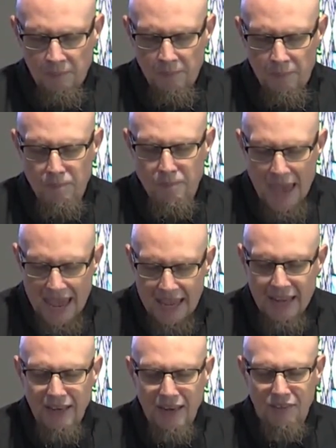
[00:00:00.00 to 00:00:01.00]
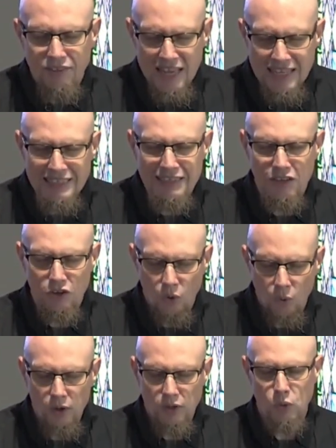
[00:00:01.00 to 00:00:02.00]
made this
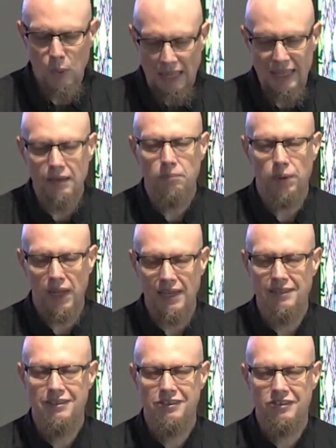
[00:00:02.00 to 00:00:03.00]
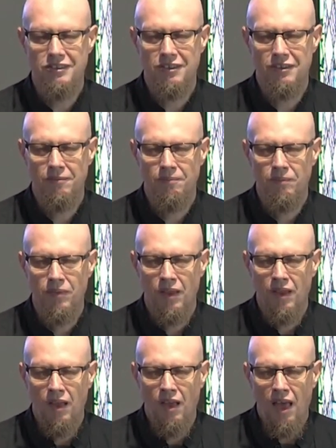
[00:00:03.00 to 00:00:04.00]
your dwelling place.
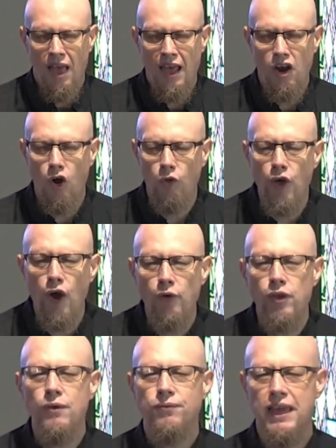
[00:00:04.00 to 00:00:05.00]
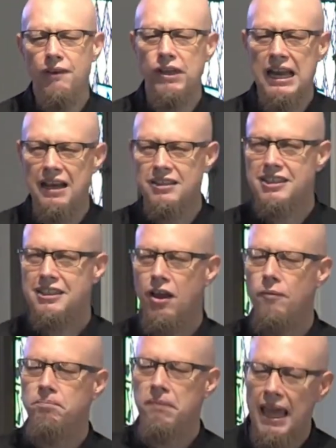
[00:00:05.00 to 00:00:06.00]
And although you've given us
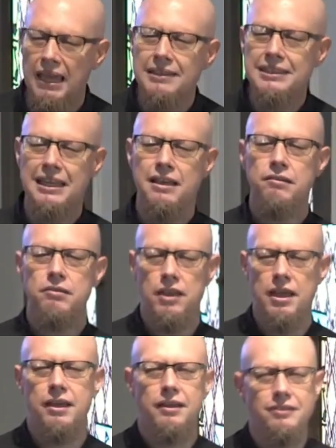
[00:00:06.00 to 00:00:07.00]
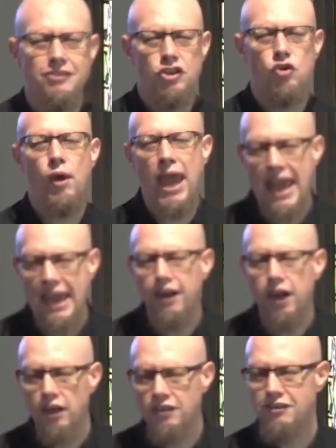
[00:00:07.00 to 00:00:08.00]
amazing things to
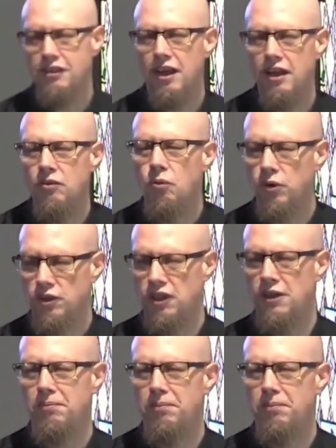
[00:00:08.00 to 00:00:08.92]
aid us in worship,